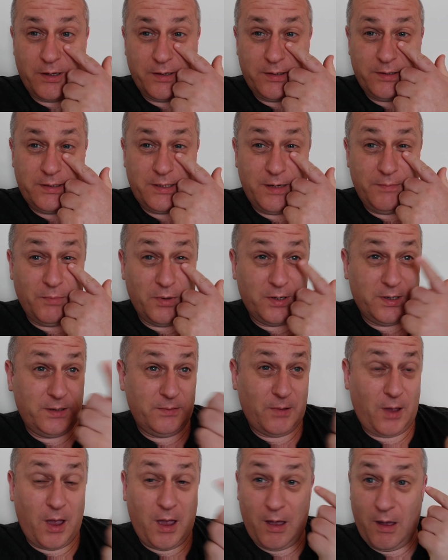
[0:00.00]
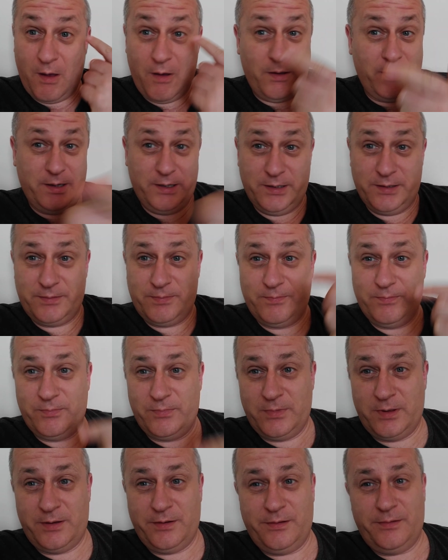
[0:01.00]
I can see my eyes,
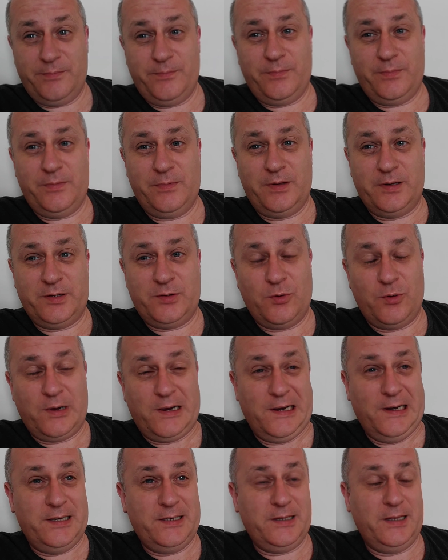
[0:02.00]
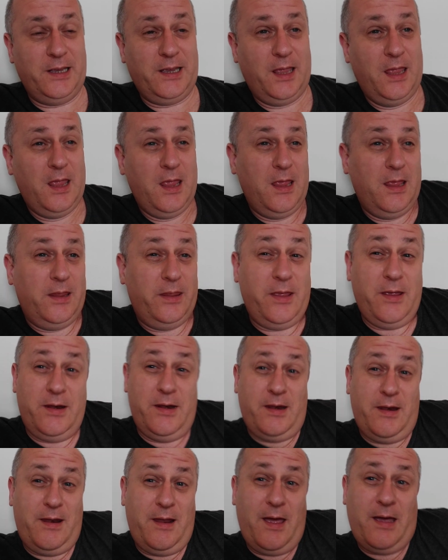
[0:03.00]
the the sort of glistening. They're
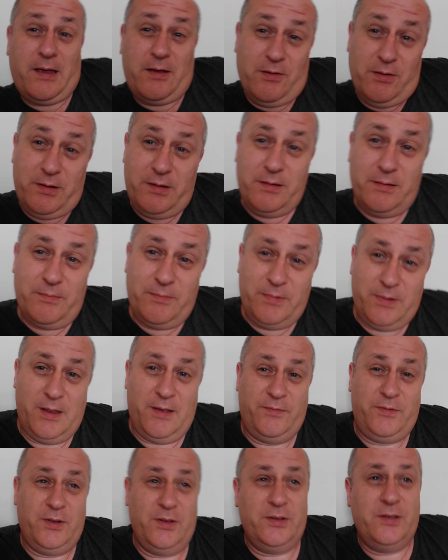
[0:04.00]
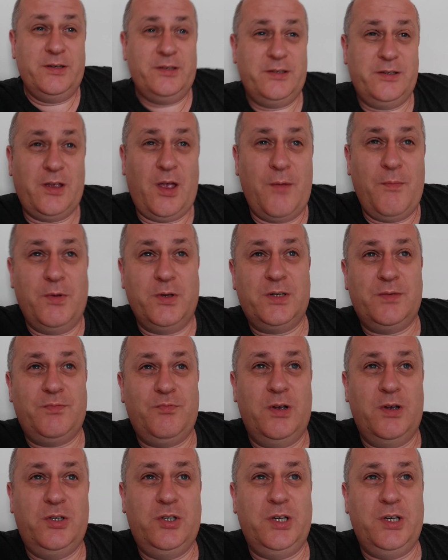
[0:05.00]
knackered. I've done so much
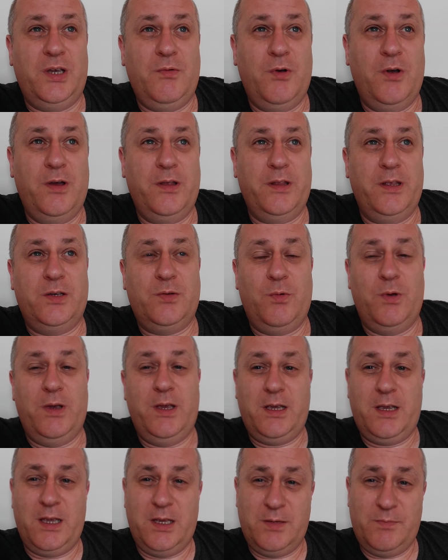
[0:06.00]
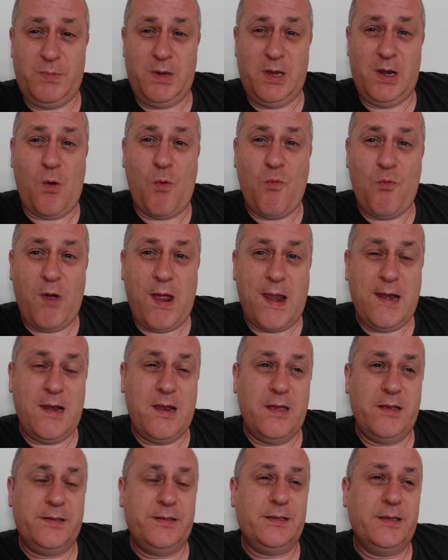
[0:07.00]
spreadsheet work this week. It's been
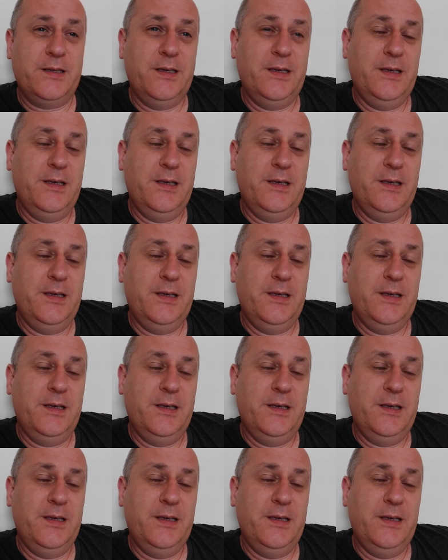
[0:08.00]
horrendous.